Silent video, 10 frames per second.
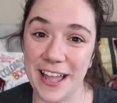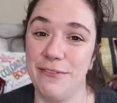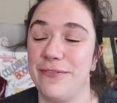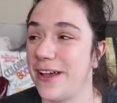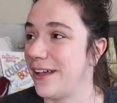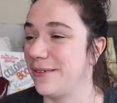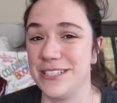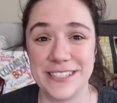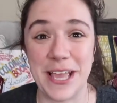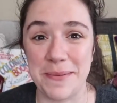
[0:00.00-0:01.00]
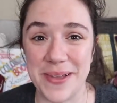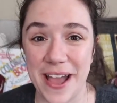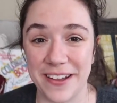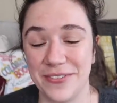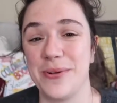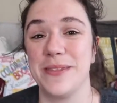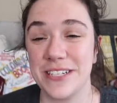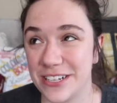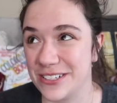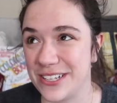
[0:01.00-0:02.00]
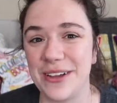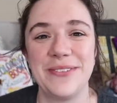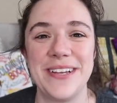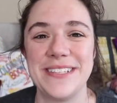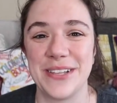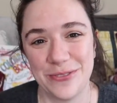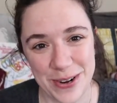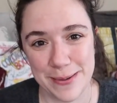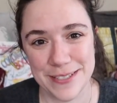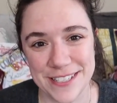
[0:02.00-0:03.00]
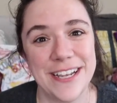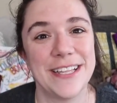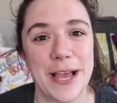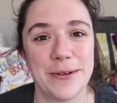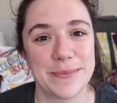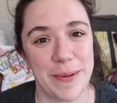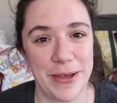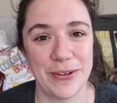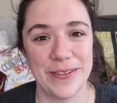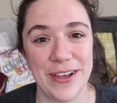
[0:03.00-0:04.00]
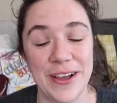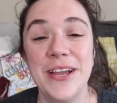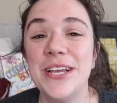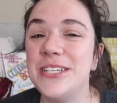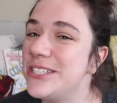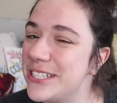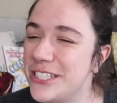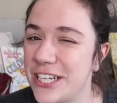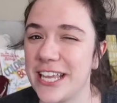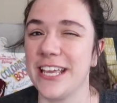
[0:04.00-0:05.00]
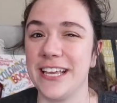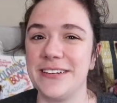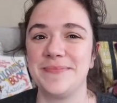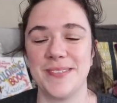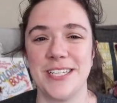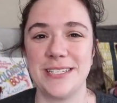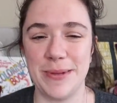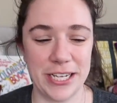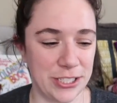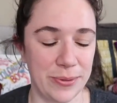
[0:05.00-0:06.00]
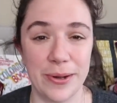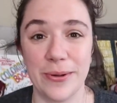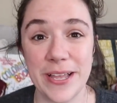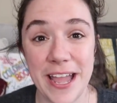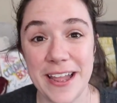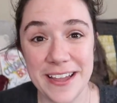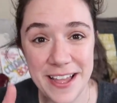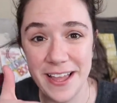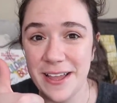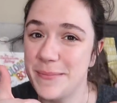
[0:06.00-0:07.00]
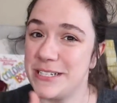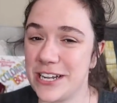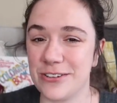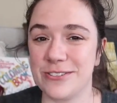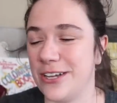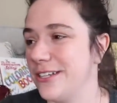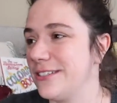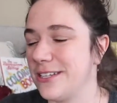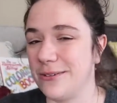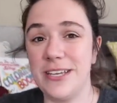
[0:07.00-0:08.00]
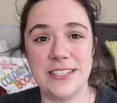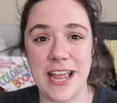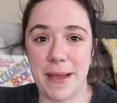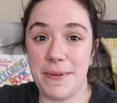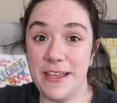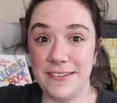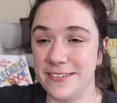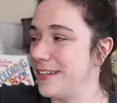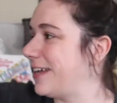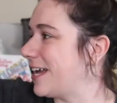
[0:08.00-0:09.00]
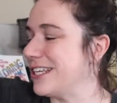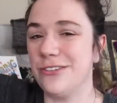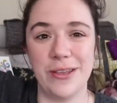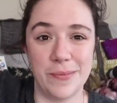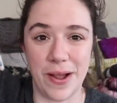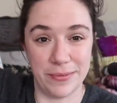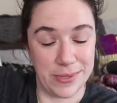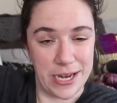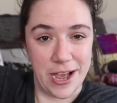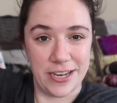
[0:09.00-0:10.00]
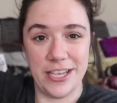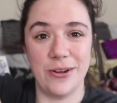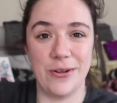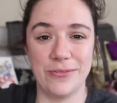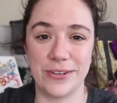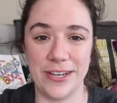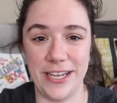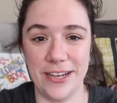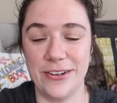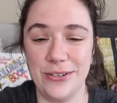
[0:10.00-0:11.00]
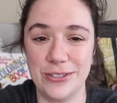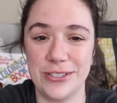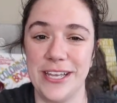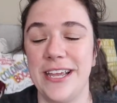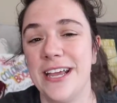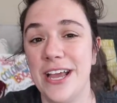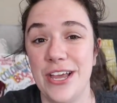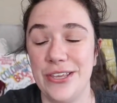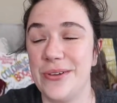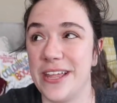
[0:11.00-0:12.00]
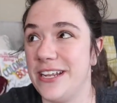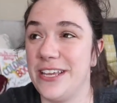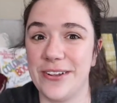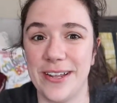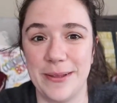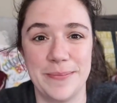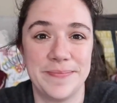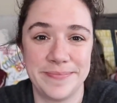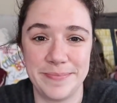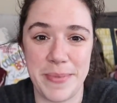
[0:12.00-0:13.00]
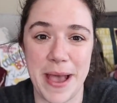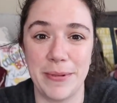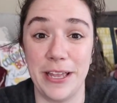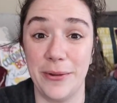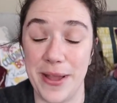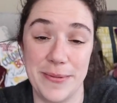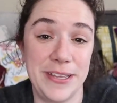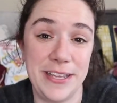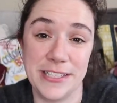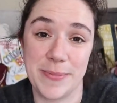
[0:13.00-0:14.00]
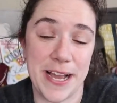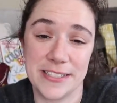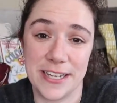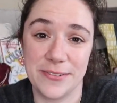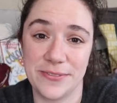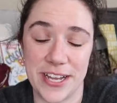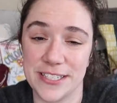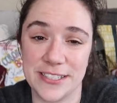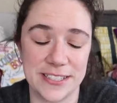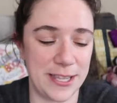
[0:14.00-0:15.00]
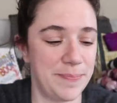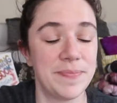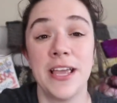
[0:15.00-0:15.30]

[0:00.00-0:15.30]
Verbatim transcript: life. Uh, we just got back from the doctor's office and the pharmacy, and that was my mother-in-law just checking in just to make sure we're okay. But Tucker's good, so he's napping, as you can probably not hear over here. Usually you can hear him babbling away, but he is passed out, fast asleep.